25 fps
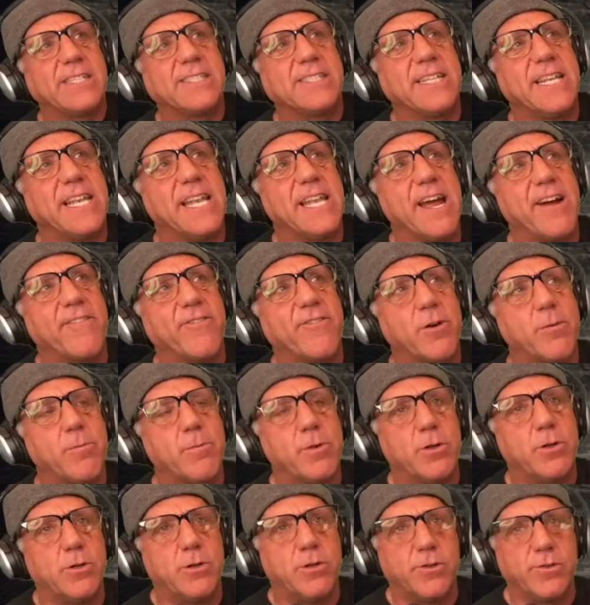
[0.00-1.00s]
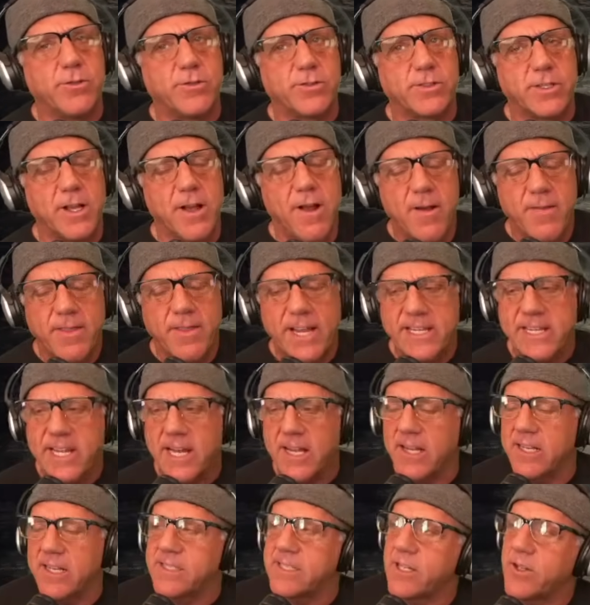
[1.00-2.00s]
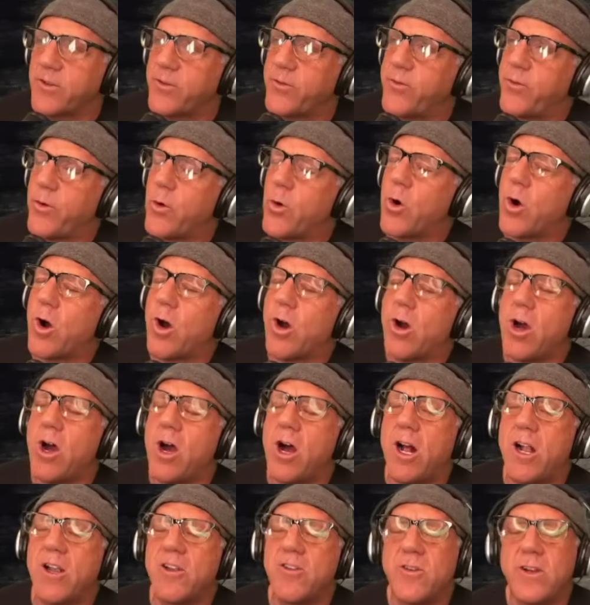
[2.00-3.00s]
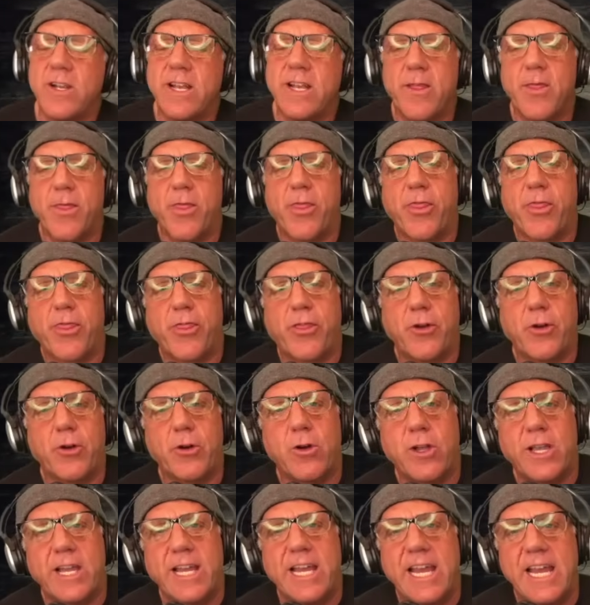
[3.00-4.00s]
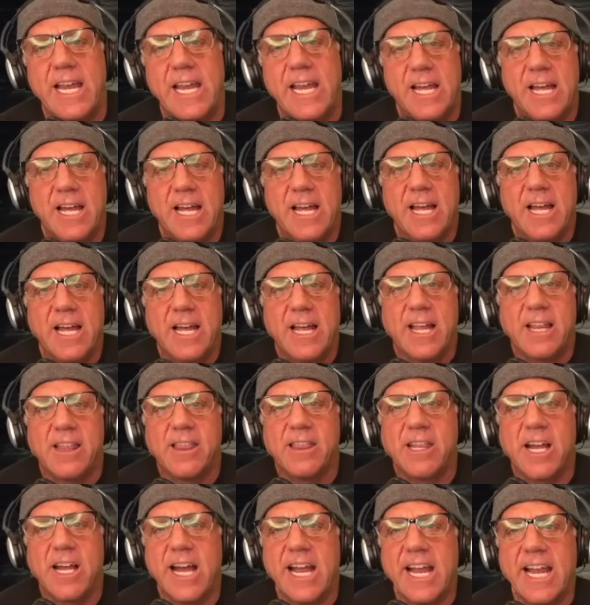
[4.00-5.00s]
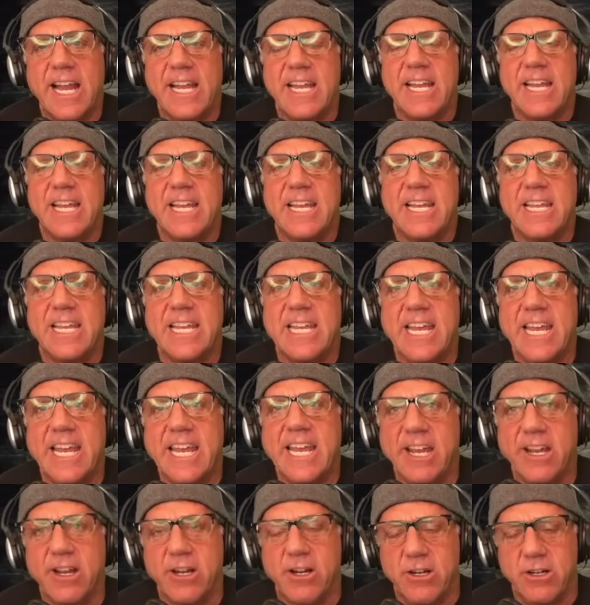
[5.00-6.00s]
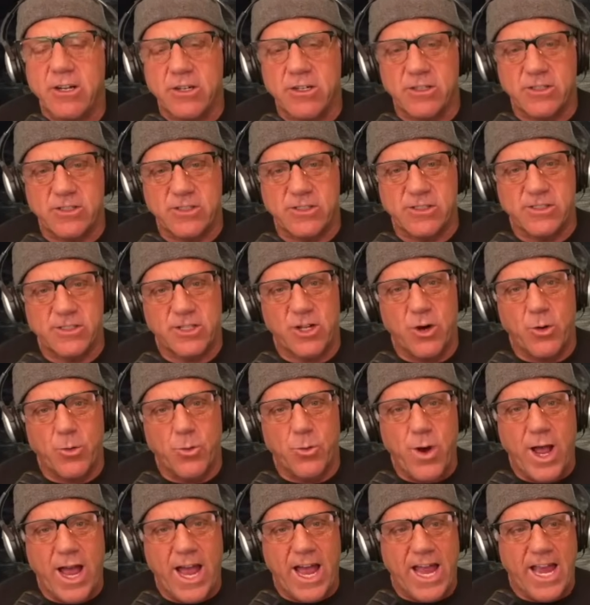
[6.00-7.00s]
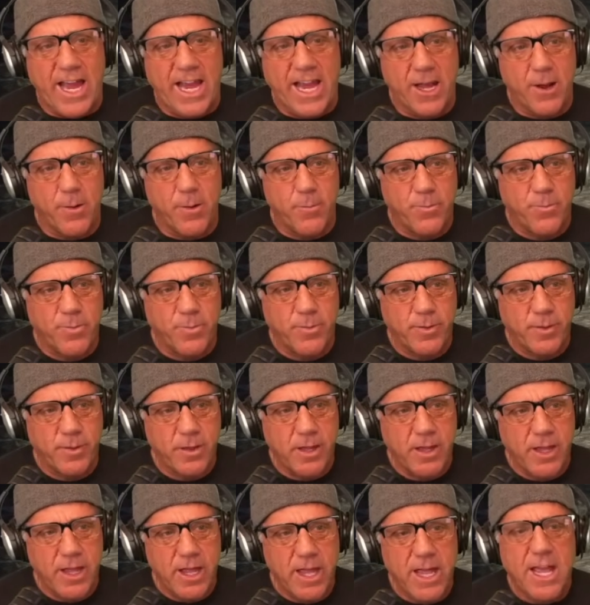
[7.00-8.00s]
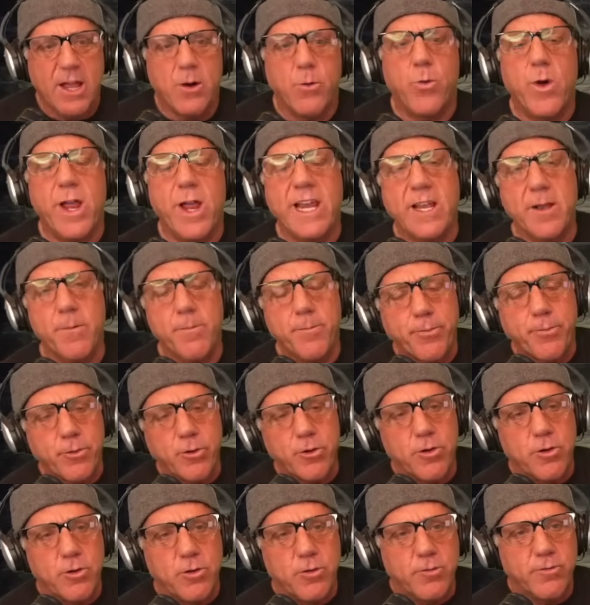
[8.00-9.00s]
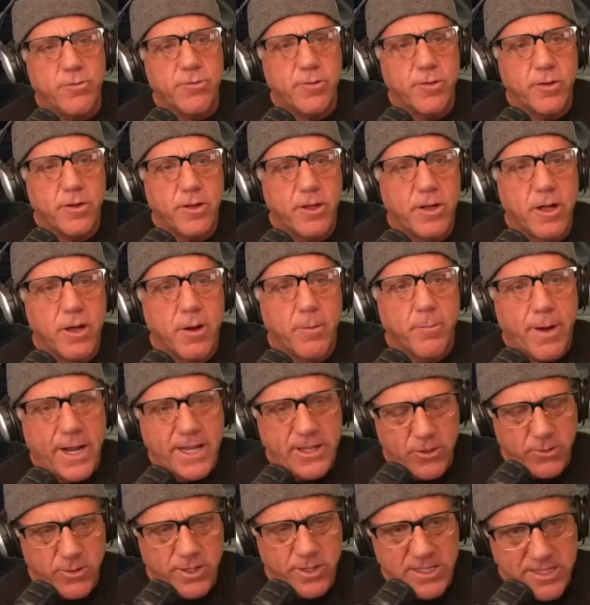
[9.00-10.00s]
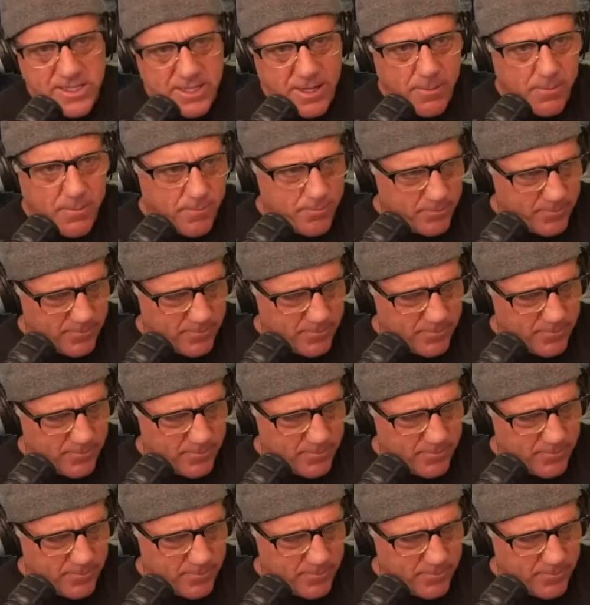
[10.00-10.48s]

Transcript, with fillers: never moves. They tell us it's 430 light years away. We can prove by doing some